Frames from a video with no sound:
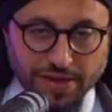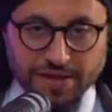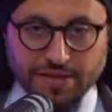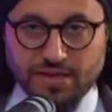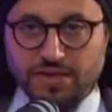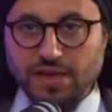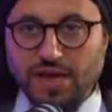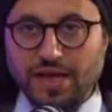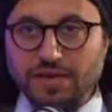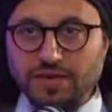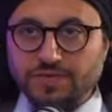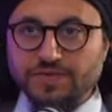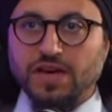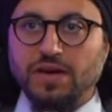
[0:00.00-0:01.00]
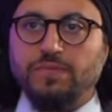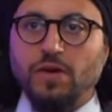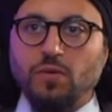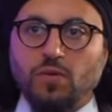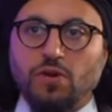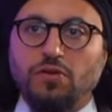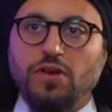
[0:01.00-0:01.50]
the end of time that
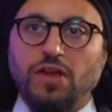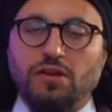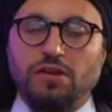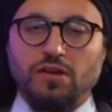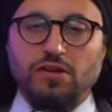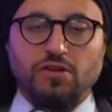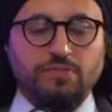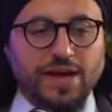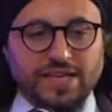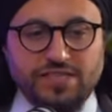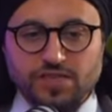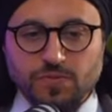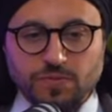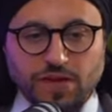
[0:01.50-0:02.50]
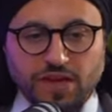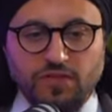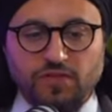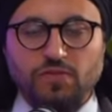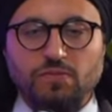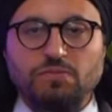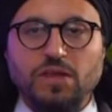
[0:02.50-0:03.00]
we're in, your master
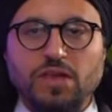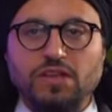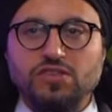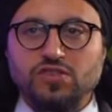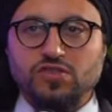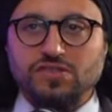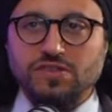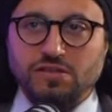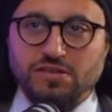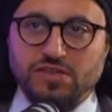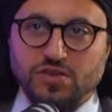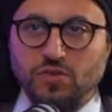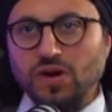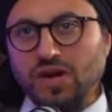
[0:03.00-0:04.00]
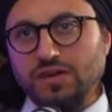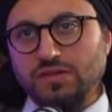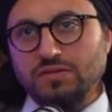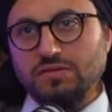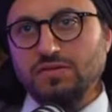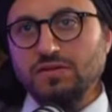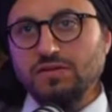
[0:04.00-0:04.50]
plans means diddly squat.
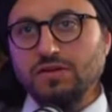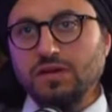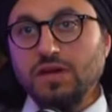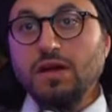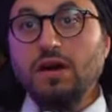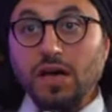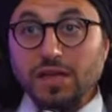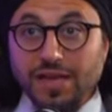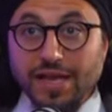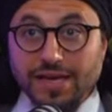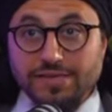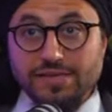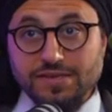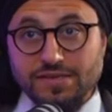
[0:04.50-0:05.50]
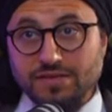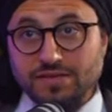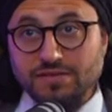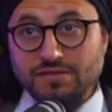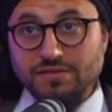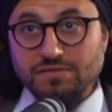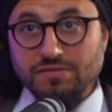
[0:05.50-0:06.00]
Unless
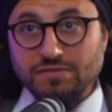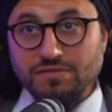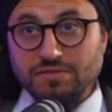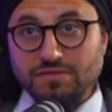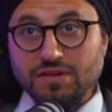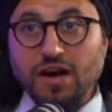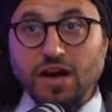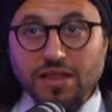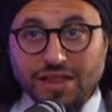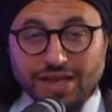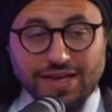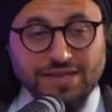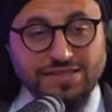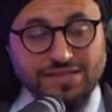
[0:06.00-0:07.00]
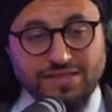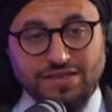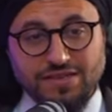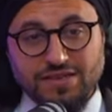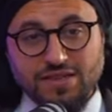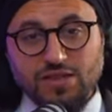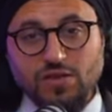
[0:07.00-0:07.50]

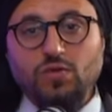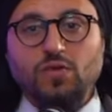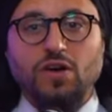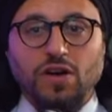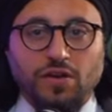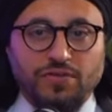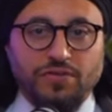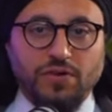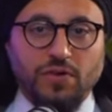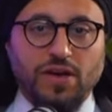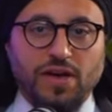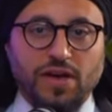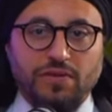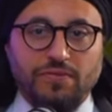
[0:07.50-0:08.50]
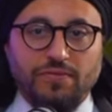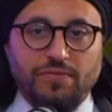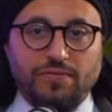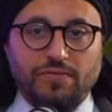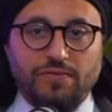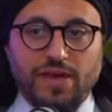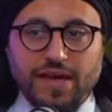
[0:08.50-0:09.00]
you also have
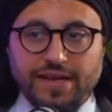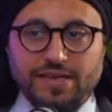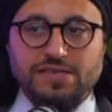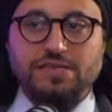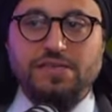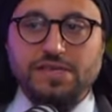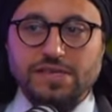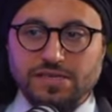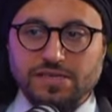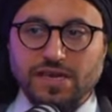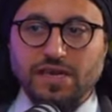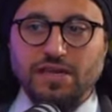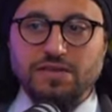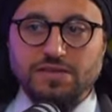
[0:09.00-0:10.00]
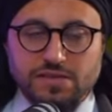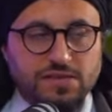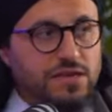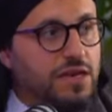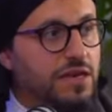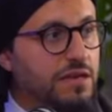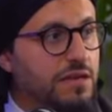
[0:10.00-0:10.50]
excellent
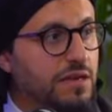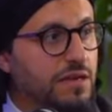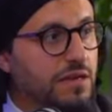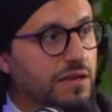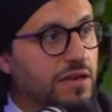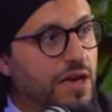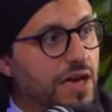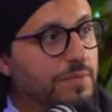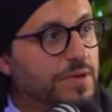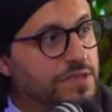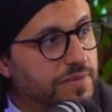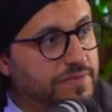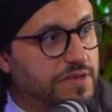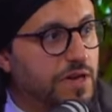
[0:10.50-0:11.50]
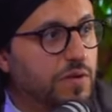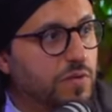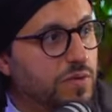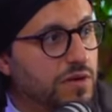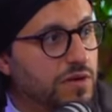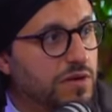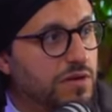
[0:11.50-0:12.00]
day-to-day habits of
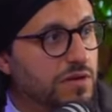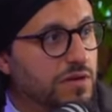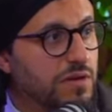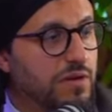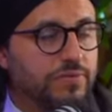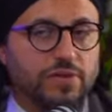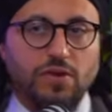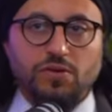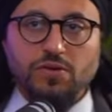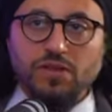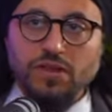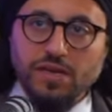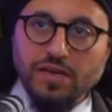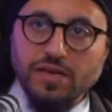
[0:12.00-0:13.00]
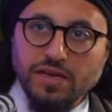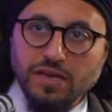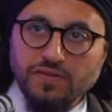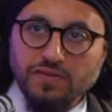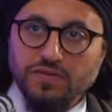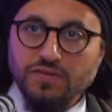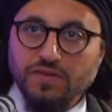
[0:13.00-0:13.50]
taqwa, of lowering the
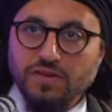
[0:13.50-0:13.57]
gaze.